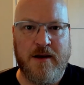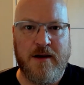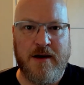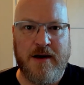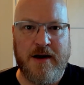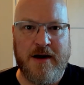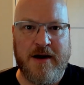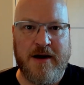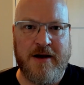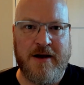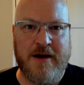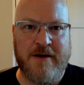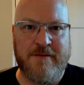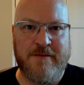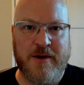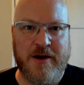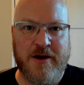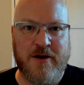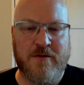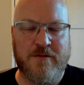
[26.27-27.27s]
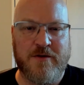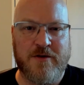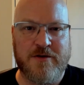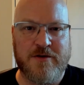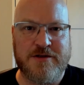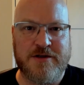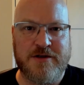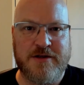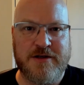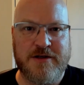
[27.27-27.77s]
I have my own
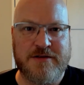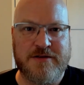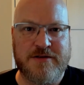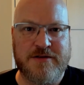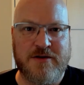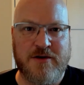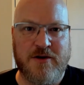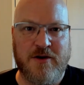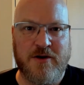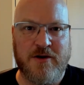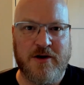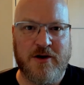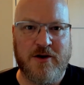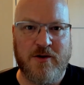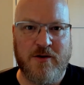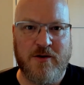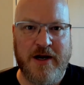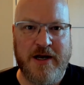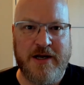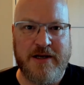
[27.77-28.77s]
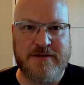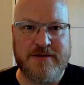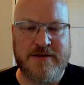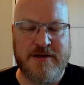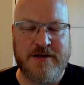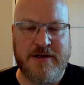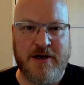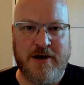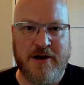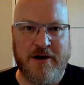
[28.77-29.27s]
version of this called a great
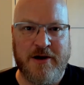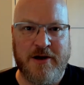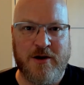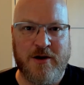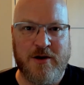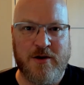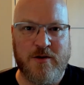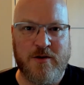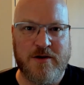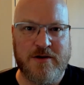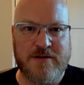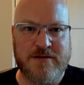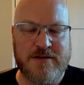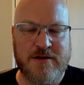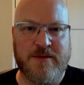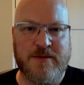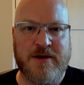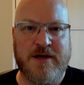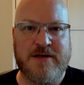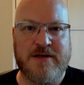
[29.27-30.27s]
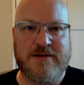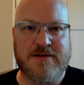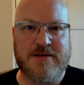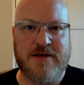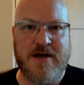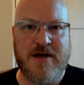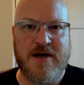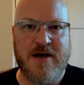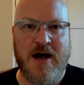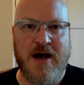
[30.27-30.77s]
scenario, or in some cases a
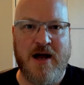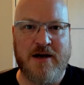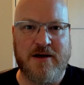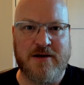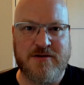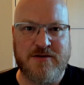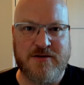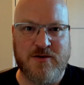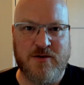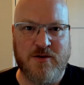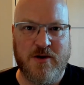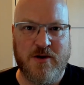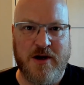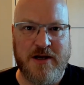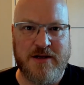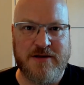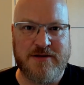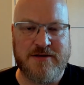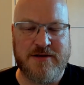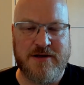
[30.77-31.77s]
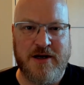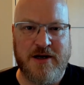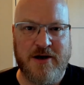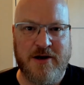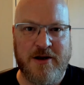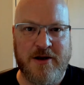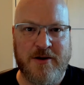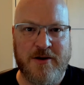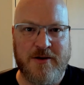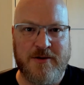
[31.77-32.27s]
not so great
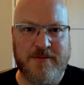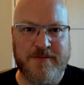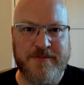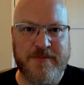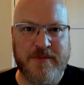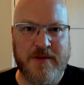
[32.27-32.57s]
scenario.